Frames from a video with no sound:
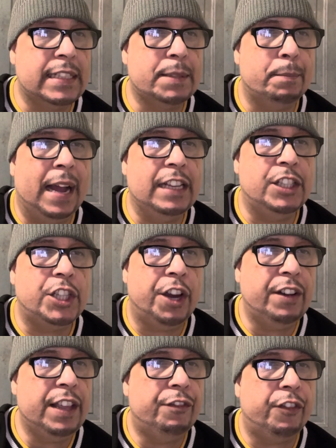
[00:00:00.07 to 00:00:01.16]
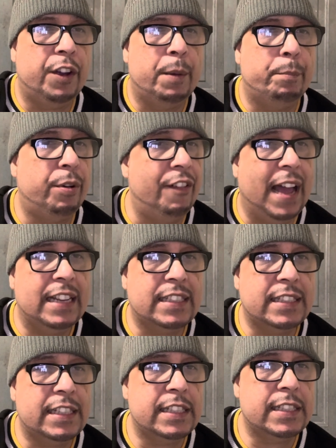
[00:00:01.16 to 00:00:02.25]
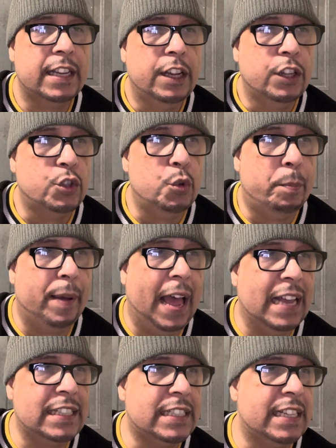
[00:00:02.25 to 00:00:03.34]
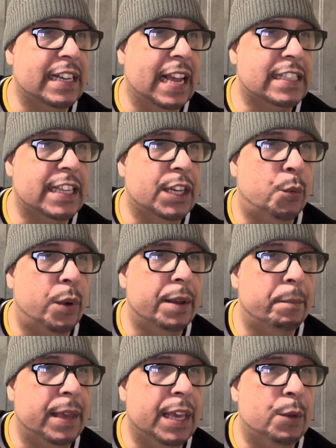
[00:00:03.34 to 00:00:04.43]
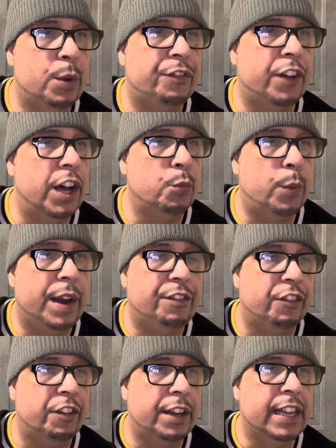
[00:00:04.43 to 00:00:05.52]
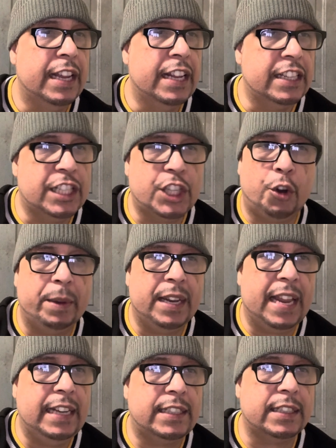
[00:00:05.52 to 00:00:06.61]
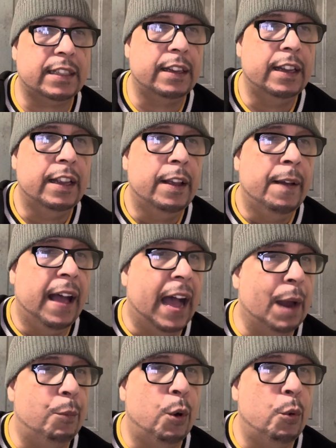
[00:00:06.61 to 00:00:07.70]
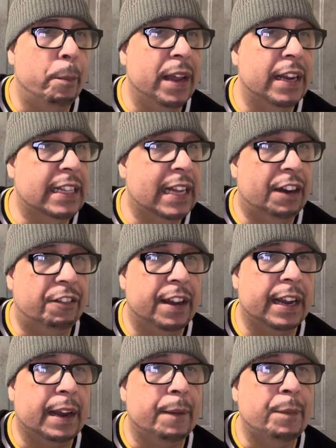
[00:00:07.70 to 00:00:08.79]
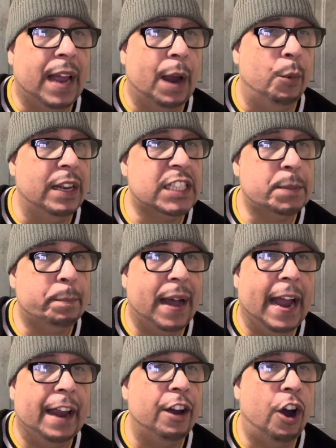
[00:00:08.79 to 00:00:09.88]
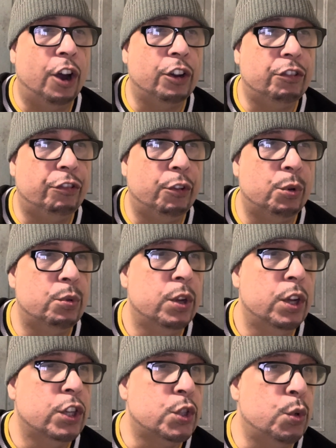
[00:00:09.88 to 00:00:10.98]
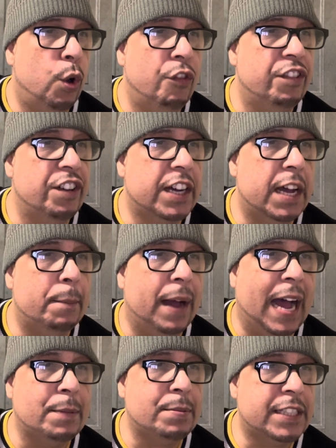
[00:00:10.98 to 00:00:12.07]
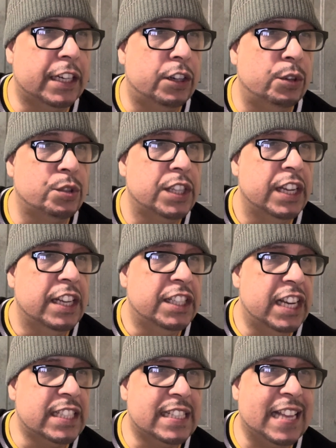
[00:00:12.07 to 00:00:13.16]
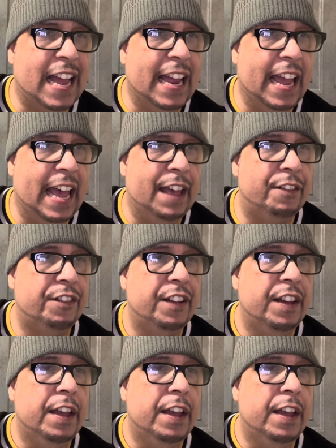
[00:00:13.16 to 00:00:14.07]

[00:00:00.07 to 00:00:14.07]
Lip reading: My journey from paralysis to passion has equipped me with unwavering determination. I won't merely direct, I will inspire our crew to overcome obstacles just as I have.